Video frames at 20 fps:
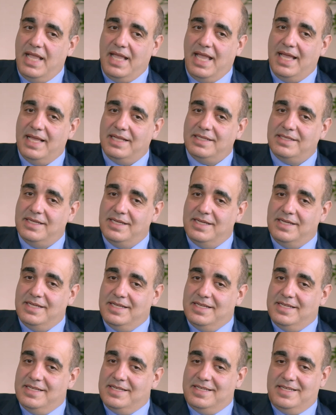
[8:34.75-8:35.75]
And
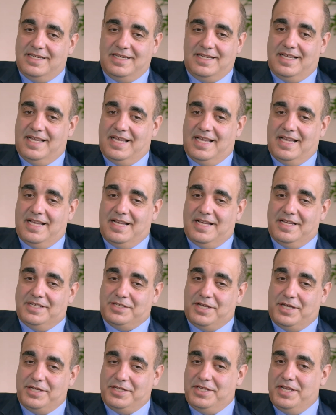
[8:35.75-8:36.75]

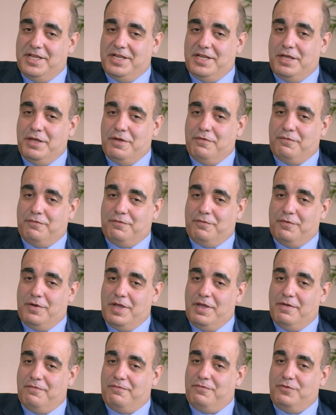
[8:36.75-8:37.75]
as I said,
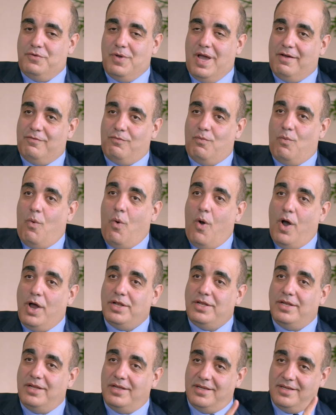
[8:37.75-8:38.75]
if you have
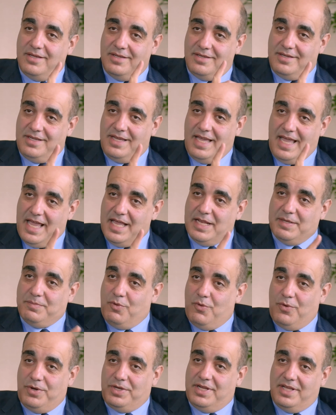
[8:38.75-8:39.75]
one
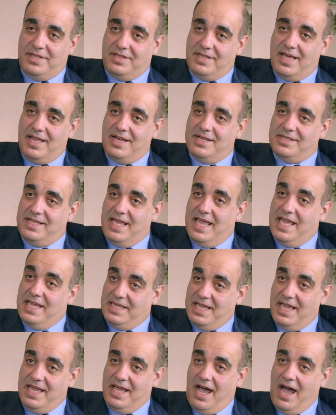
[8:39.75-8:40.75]
endpoint, and that is
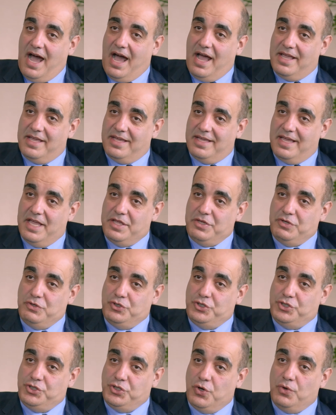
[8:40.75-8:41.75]
AKI, and you
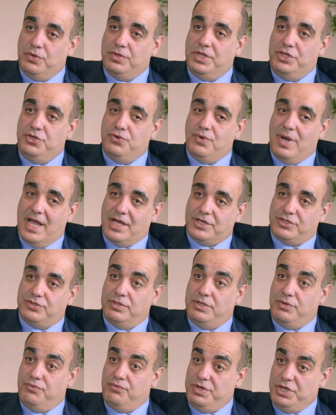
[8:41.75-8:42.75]
show that you
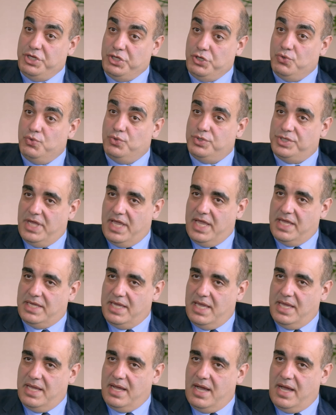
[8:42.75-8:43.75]
actually reduce
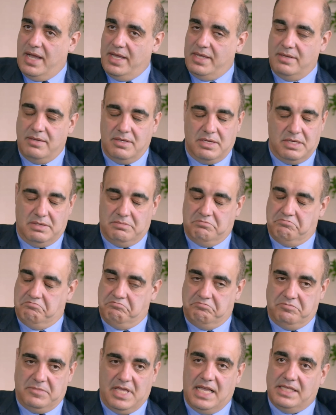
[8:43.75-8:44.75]
AKI,
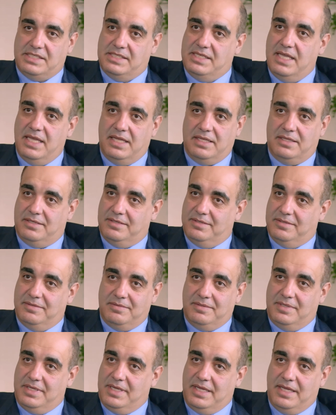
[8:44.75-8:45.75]
that's it.
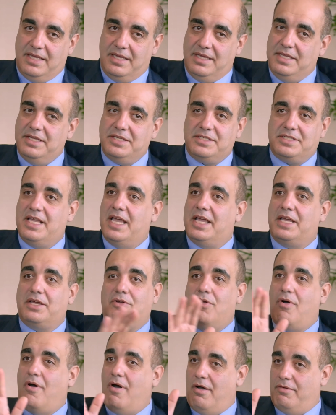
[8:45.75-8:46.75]
He's
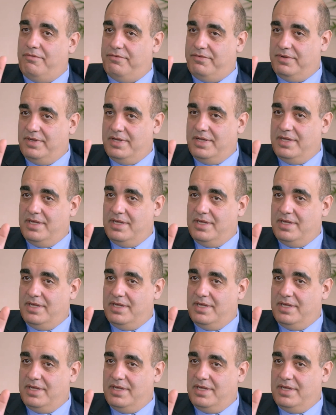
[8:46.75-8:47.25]
taken off